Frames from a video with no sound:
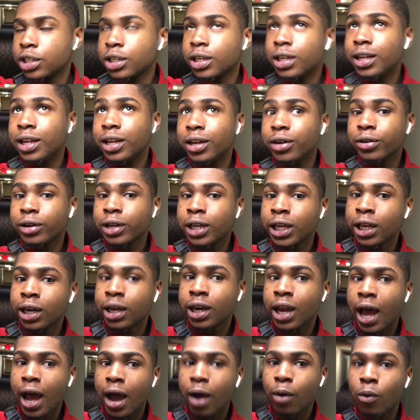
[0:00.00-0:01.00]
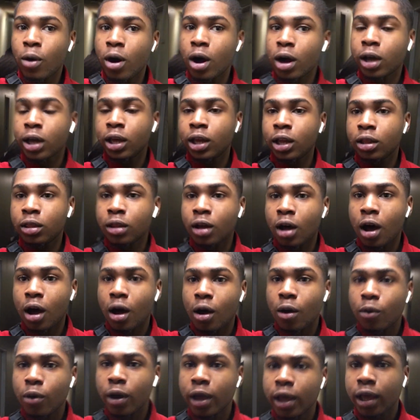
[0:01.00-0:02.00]
should literally not walk in the
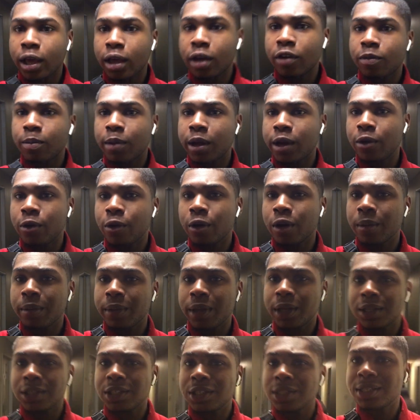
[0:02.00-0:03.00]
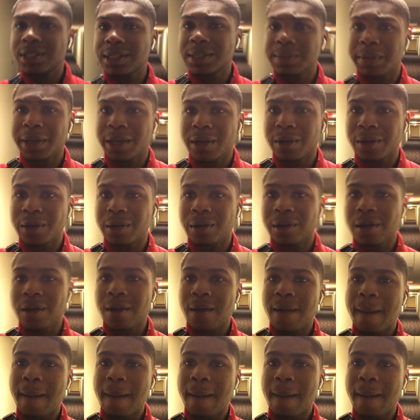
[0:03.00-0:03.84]
hallway of my dorm and just smell